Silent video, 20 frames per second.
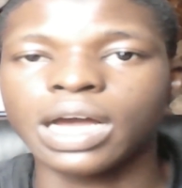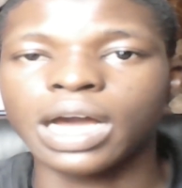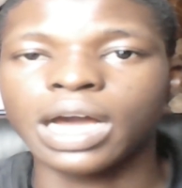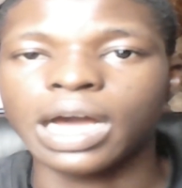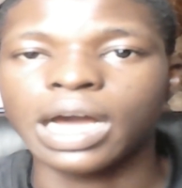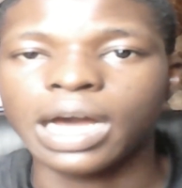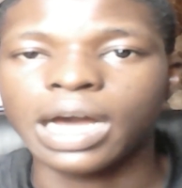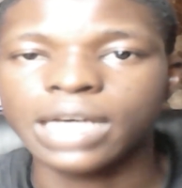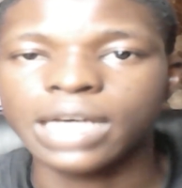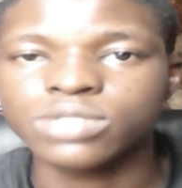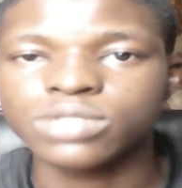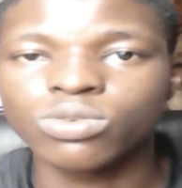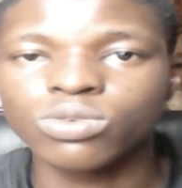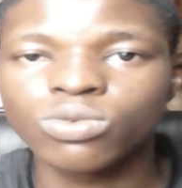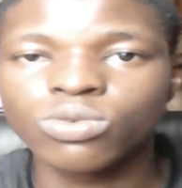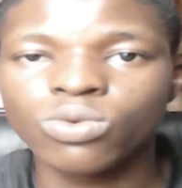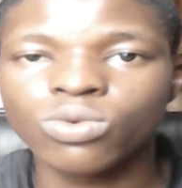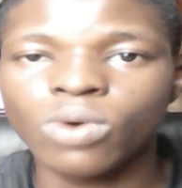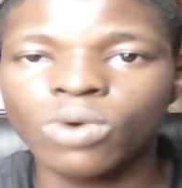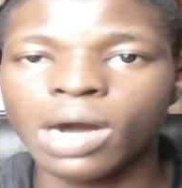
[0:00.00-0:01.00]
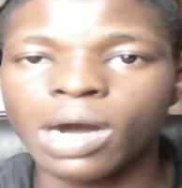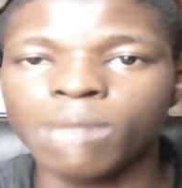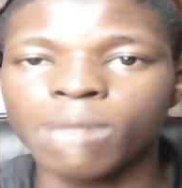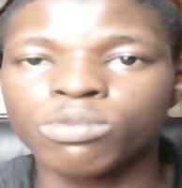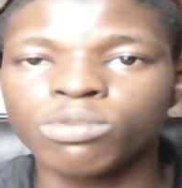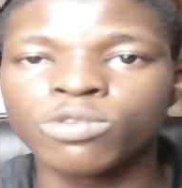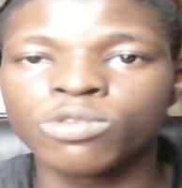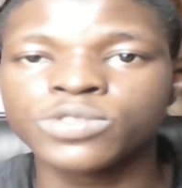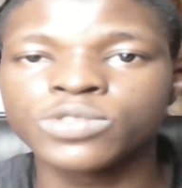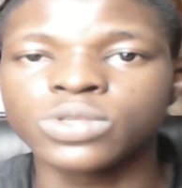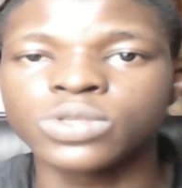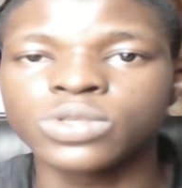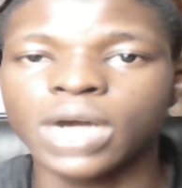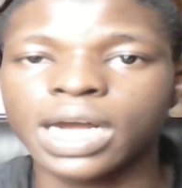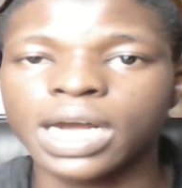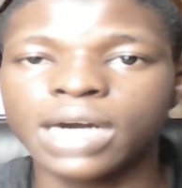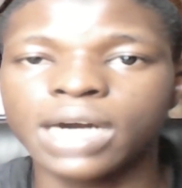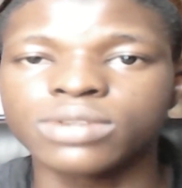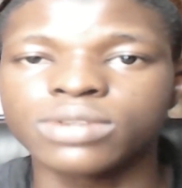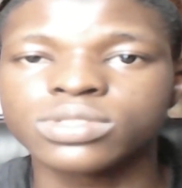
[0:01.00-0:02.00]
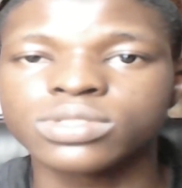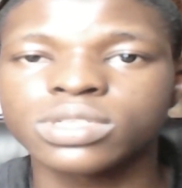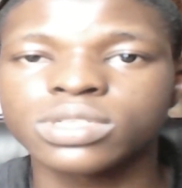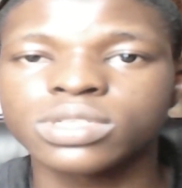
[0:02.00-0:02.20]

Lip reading: Has Google approved your account?